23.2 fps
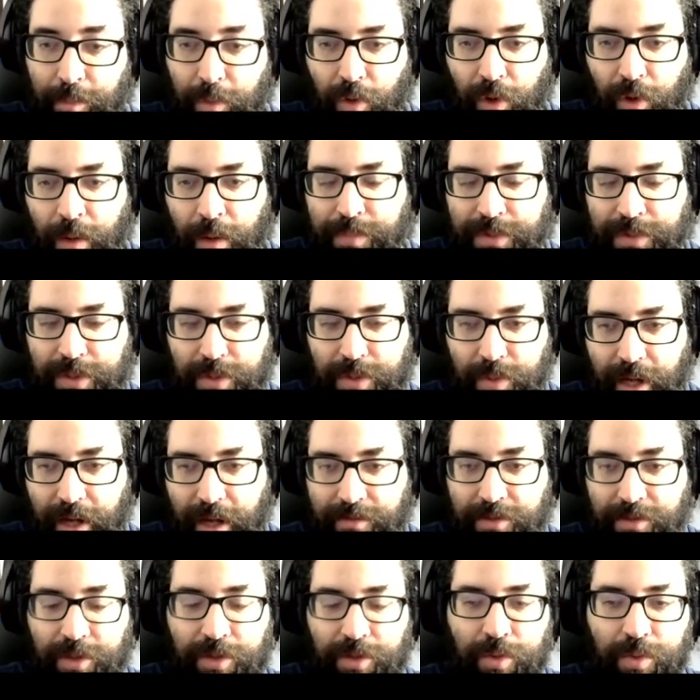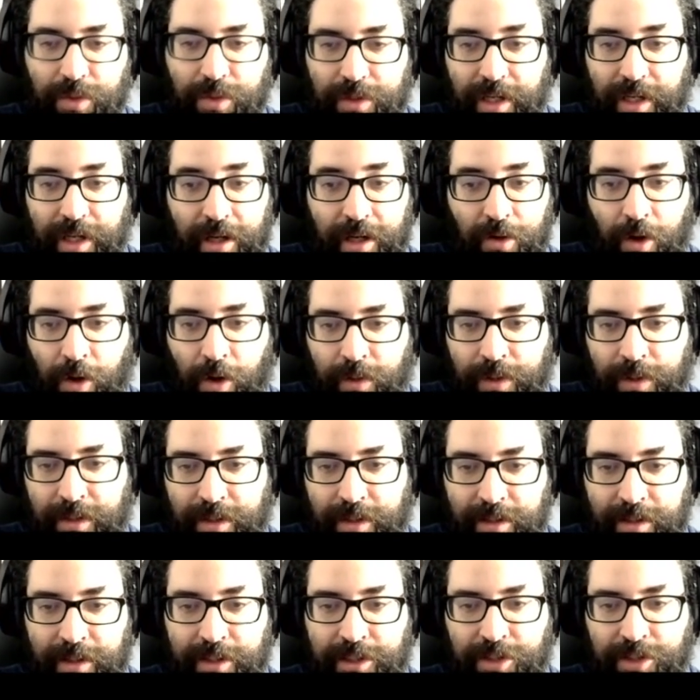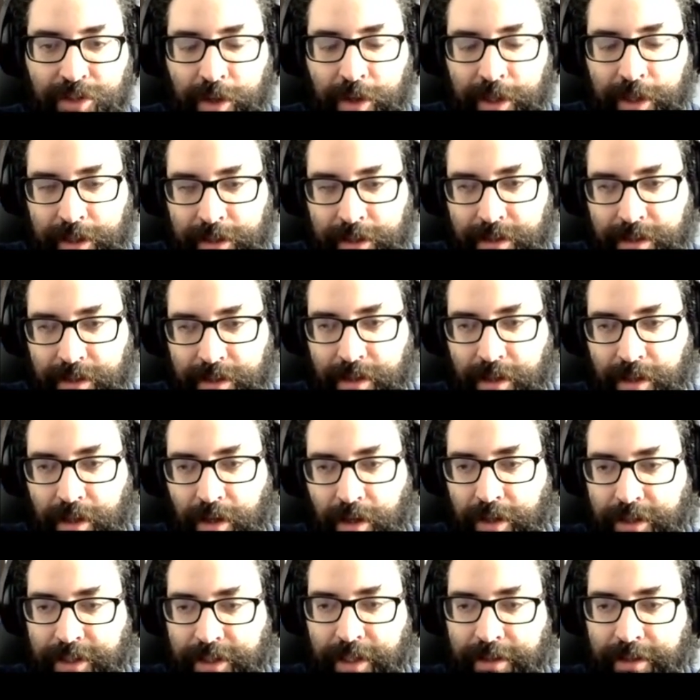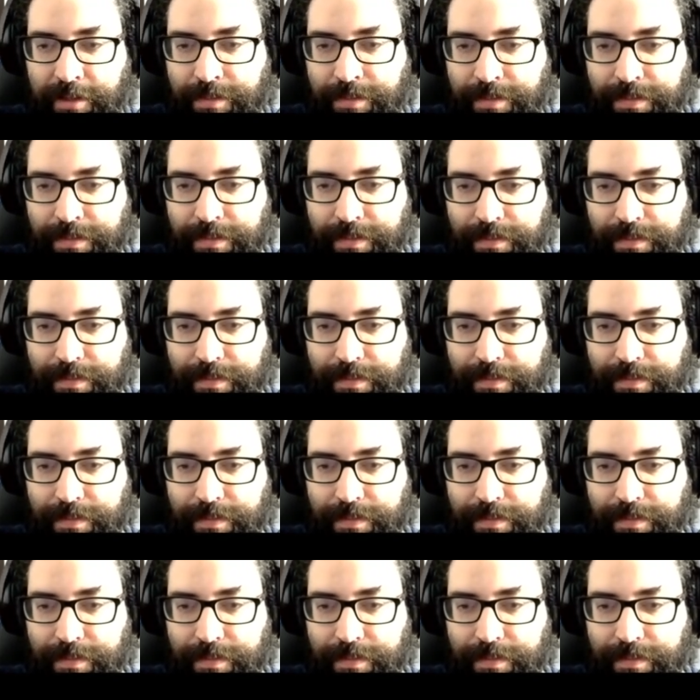the blow-ups we have to do, they are all in disjoint loci.